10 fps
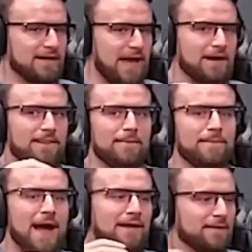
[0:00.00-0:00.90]
And on the
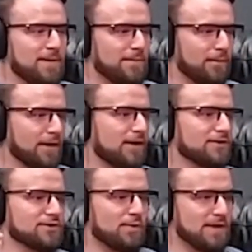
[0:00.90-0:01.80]
back end, people were like, oh,
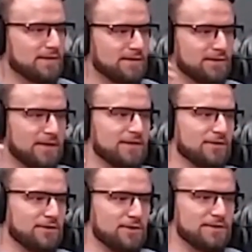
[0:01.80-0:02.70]
just wait till you're done.
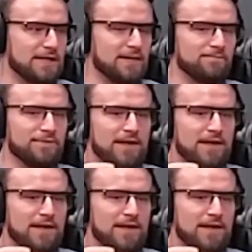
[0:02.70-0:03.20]
You'll use it.